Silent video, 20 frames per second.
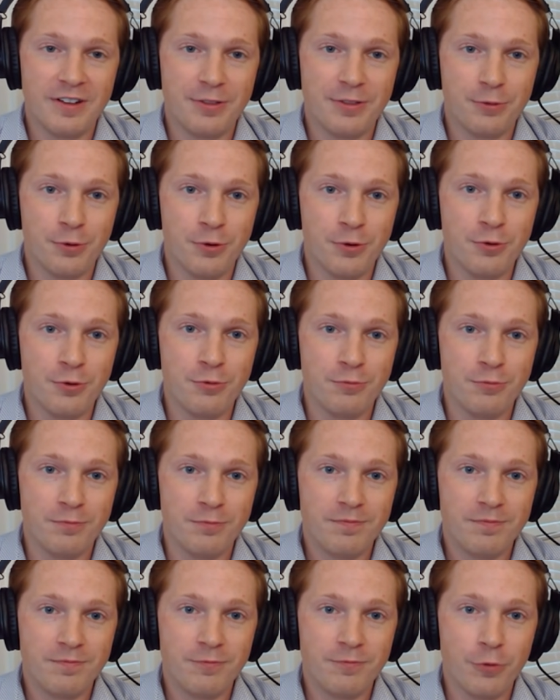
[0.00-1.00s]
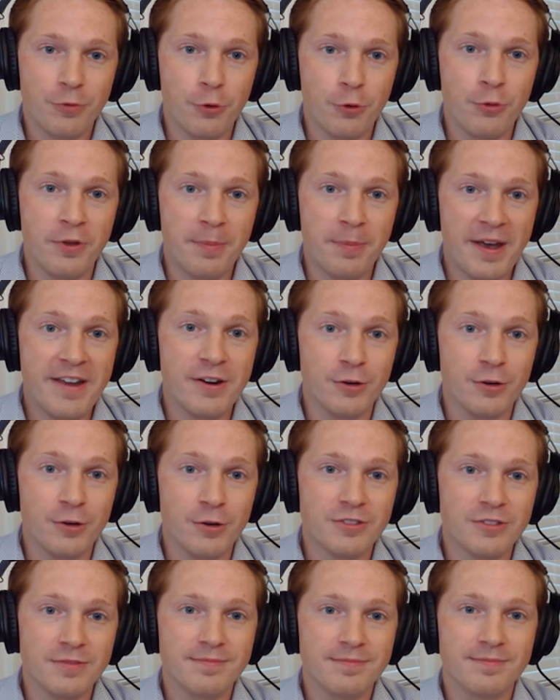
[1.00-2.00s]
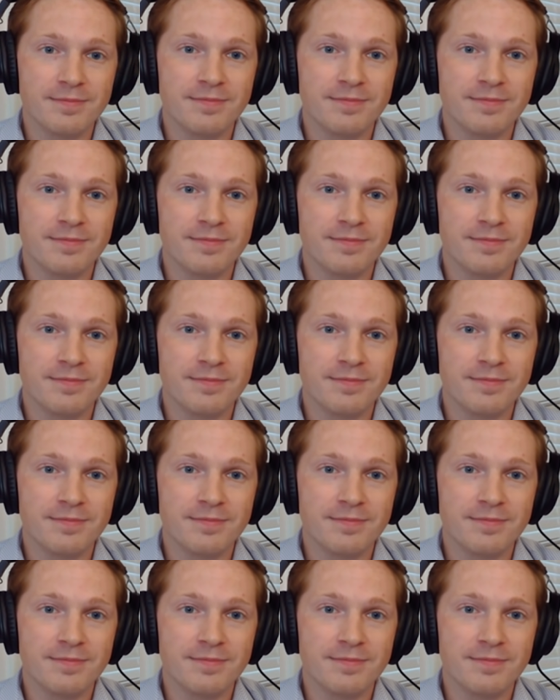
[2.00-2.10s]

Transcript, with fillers: through through the payers.